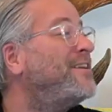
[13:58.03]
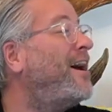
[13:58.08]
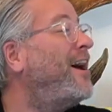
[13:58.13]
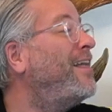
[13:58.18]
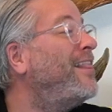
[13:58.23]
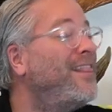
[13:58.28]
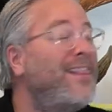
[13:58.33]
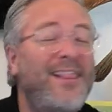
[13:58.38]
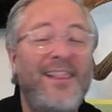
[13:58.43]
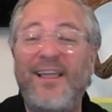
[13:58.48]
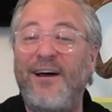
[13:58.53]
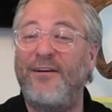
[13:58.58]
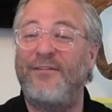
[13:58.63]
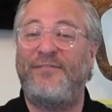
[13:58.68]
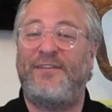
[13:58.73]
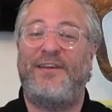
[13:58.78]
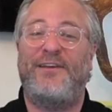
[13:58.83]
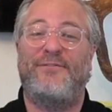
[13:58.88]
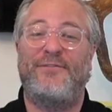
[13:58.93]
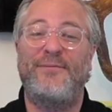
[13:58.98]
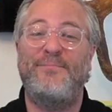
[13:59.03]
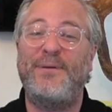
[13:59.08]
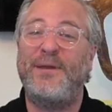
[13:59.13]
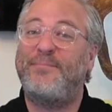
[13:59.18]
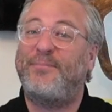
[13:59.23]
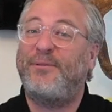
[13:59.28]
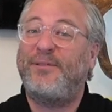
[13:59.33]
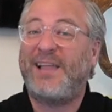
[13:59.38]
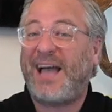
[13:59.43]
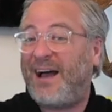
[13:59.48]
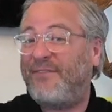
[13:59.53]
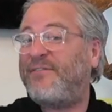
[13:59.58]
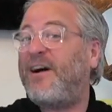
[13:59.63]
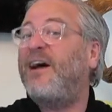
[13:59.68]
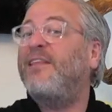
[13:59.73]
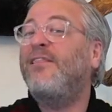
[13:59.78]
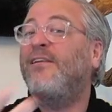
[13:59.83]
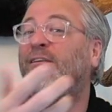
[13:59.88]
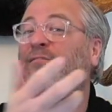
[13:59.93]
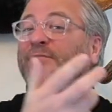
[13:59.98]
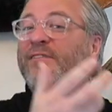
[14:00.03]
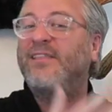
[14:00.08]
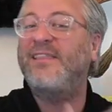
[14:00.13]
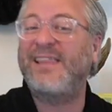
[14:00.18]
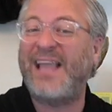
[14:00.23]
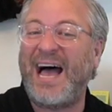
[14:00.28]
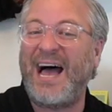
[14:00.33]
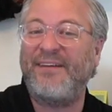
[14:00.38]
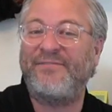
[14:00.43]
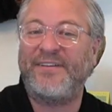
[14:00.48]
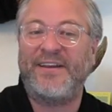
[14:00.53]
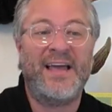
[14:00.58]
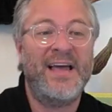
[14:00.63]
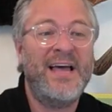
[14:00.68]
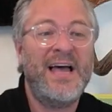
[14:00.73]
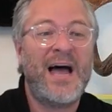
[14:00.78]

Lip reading: I love hearing people laugh. I love laughing.